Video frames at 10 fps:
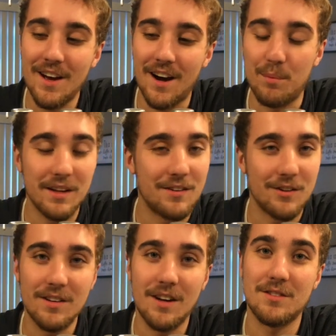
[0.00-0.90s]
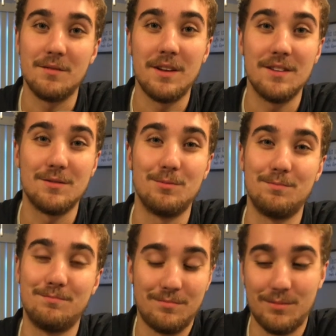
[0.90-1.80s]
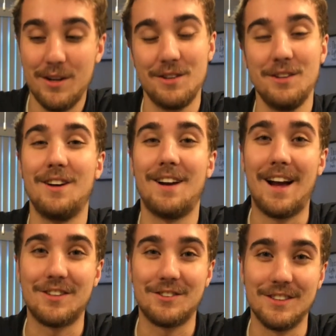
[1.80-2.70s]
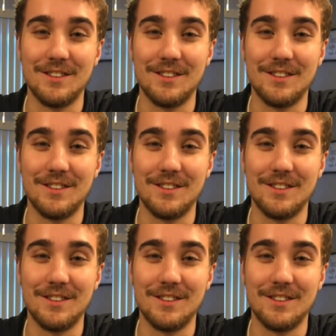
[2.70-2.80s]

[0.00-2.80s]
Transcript: but it turned out to taste pretty good actually.